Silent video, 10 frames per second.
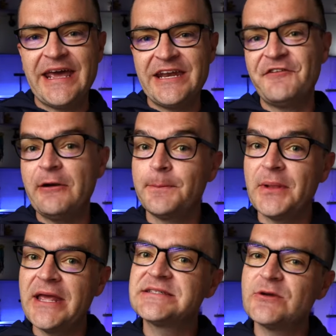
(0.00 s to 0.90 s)
And if I
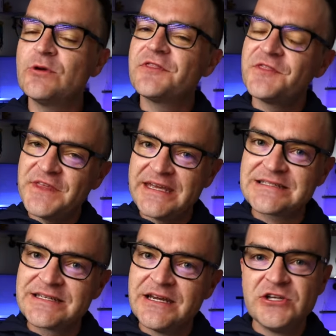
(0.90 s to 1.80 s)
replace it with
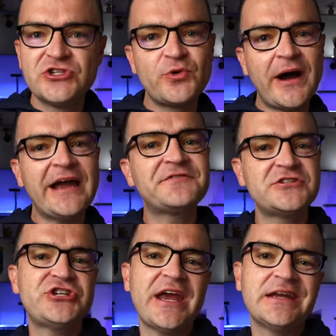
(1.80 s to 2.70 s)
this, do I have to
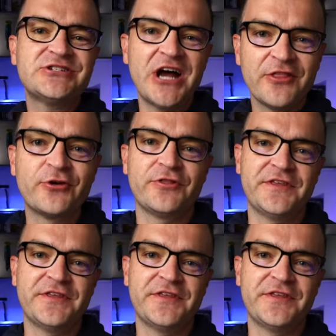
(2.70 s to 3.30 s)
change other